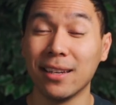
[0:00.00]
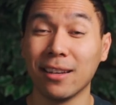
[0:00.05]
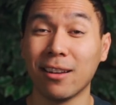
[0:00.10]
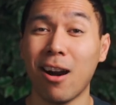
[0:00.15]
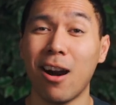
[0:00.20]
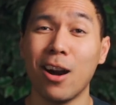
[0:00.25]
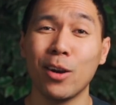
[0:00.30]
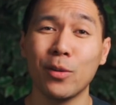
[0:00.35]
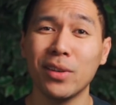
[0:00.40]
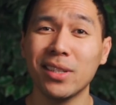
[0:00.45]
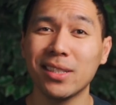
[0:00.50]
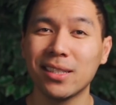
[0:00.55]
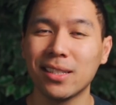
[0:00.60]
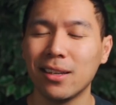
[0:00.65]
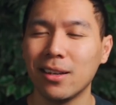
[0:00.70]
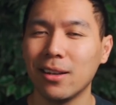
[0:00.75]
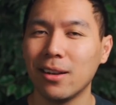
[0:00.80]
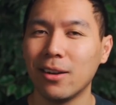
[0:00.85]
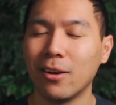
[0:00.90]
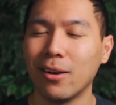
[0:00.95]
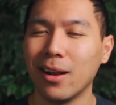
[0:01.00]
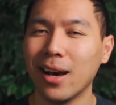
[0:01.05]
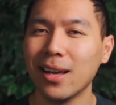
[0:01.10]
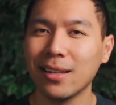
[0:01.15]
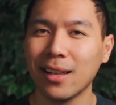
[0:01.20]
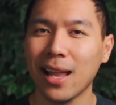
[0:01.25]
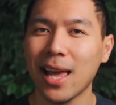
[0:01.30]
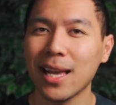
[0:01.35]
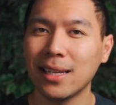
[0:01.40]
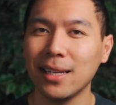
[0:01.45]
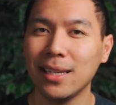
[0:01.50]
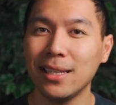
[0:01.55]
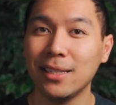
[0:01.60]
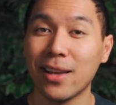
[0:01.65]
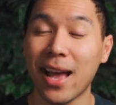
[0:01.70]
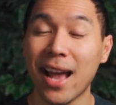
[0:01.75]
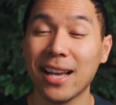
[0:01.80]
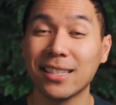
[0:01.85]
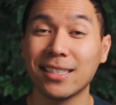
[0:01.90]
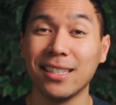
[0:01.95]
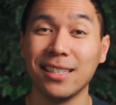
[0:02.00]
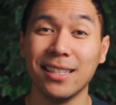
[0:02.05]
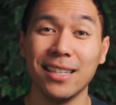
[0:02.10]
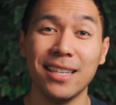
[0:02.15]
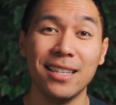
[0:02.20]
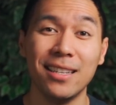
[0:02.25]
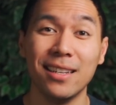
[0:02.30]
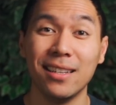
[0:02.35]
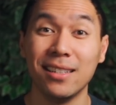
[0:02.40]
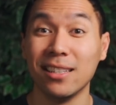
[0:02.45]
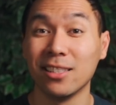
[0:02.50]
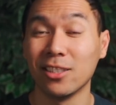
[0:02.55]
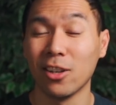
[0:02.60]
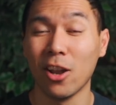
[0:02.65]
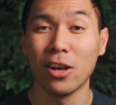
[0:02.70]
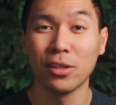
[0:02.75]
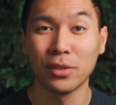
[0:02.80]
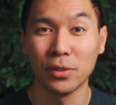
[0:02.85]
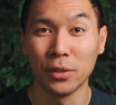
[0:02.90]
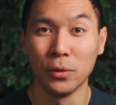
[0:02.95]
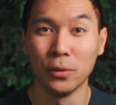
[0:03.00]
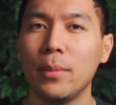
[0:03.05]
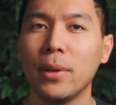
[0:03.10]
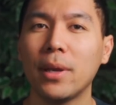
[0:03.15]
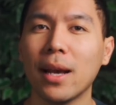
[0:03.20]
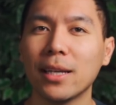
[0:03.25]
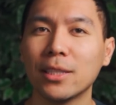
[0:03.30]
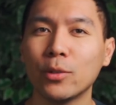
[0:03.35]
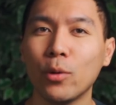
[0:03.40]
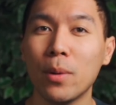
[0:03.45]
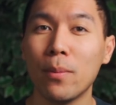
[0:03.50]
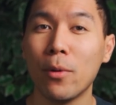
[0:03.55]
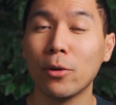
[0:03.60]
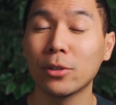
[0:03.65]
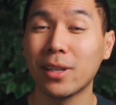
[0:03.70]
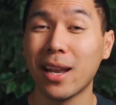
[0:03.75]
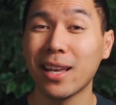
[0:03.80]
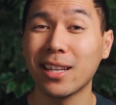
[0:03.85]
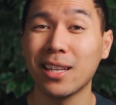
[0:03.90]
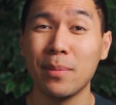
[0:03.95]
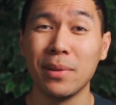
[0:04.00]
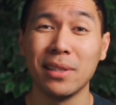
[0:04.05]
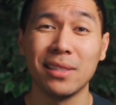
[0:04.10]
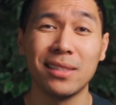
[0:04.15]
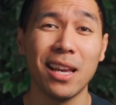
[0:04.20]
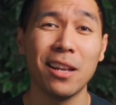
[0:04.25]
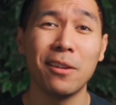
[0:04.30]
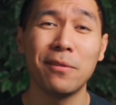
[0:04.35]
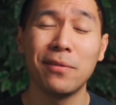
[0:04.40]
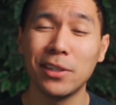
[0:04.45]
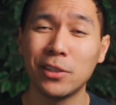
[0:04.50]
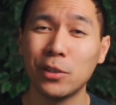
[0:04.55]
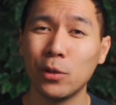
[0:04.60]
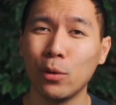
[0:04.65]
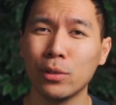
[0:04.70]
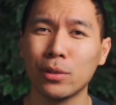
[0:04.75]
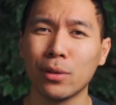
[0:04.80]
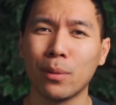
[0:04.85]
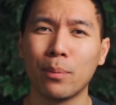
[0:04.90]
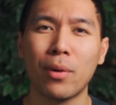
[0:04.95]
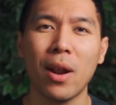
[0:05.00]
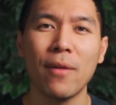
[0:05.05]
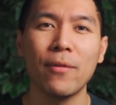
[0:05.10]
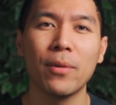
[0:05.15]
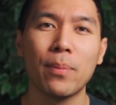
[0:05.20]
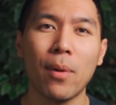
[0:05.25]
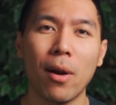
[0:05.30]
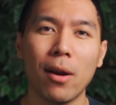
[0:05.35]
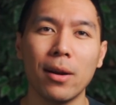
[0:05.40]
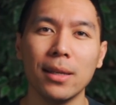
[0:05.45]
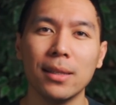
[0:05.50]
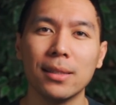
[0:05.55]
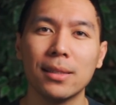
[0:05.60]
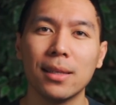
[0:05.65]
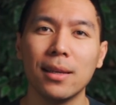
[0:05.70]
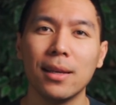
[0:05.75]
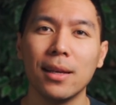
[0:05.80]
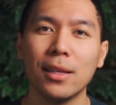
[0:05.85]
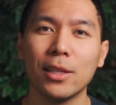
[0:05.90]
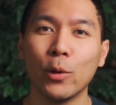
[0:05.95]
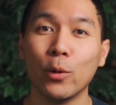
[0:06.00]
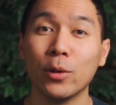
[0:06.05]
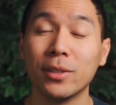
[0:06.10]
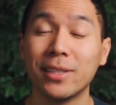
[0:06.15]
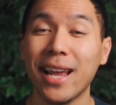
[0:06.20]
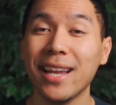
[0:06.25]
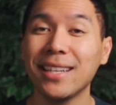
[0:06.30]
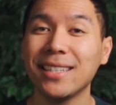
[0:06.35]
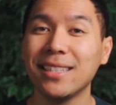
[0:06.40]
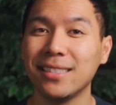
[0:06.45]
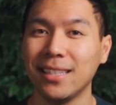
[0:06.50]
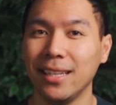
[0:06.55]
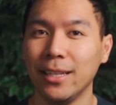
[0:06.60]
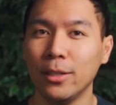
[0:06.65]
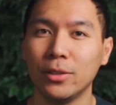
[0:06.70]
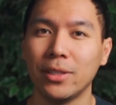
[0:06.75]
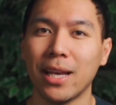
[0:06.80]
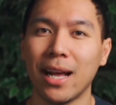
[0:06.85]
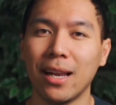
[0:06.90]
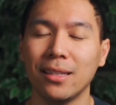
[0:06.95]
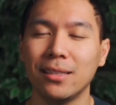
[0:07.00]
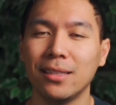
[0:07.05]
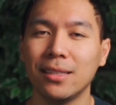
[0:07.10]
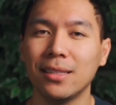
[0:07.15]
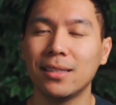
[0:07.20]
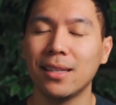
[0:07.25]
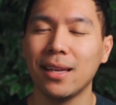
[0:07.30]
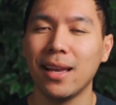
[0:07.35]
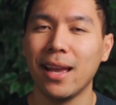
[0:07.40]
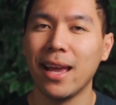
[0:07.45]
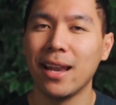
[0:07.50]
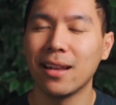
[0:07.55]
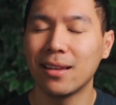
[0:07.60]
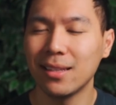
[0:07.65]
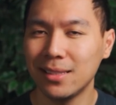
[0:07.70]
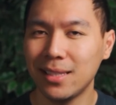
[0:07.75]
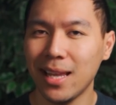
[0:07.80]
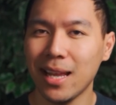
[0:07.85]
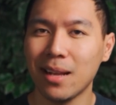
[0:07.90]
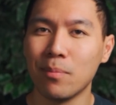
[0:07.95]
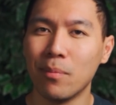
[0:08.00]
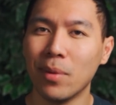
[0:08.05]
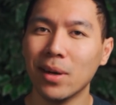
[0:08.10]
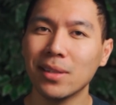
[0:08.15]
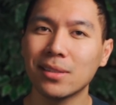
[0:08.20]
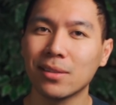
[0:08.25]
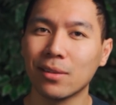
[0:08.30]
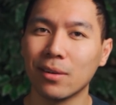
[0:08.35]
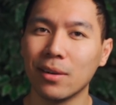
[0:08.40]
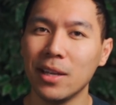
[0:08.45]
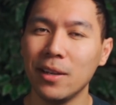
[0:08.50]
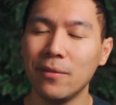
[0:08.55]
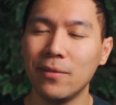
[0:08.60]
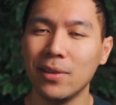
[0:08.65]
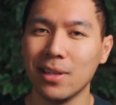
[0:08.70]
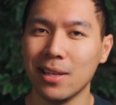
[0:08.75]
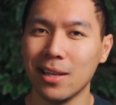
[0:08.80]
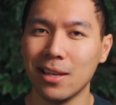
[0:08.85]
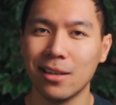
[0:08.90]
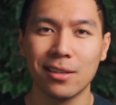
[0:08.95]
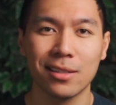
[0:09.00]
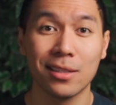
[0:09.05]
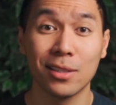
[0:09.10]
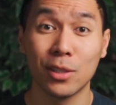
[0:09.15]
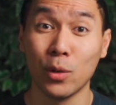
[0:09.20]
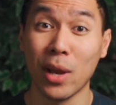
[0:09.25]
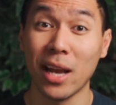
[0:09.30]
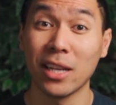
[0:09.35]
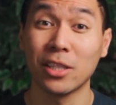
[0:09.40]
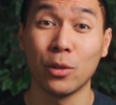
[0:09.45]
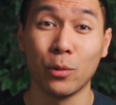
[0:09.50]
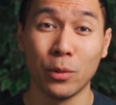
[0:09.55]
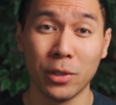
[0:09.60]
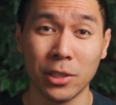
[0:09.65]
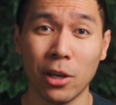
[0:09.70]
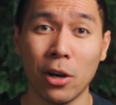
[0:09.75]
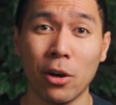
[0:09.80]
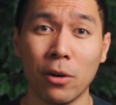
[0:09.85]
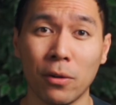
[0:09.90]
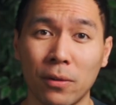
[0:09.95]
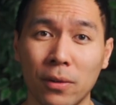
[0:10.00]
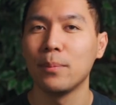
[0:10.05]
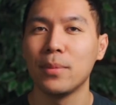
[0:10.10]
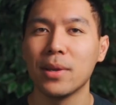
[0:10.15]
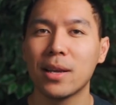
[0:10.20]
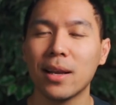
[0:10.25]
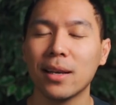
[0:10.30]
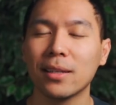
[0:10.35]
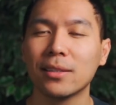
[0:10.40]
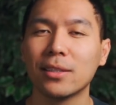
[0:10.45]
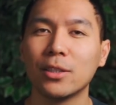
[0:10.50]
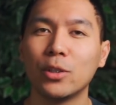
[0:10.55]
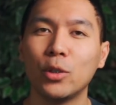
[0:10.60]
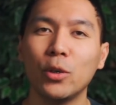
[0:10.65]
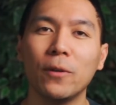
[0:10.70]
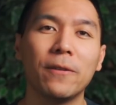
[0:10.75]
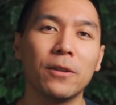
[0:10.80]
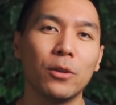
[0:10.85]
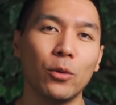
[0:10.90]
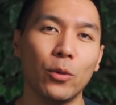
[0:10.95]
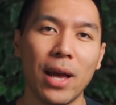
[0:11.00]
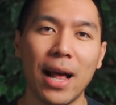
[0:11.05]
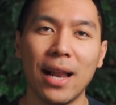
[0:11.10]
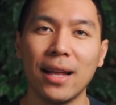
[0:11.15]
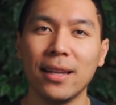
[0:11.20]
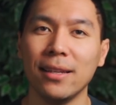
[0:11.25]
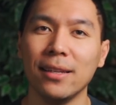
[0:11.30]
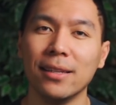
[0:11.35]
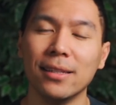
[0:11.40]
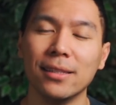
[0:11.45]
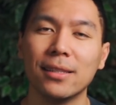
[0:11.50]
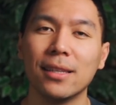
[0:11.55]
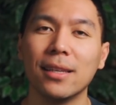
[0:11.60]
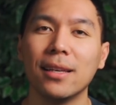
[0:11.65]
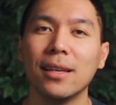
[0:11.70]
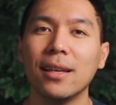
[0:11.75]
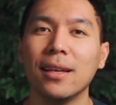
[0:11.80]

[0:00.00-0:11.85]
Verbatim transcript: in Congress are unlikely to actually lead this lawsuit because it will most likely be state officials or private parties that will take these legal challenges and it could take months or even years to actually resolve. Because the truth of the reality is,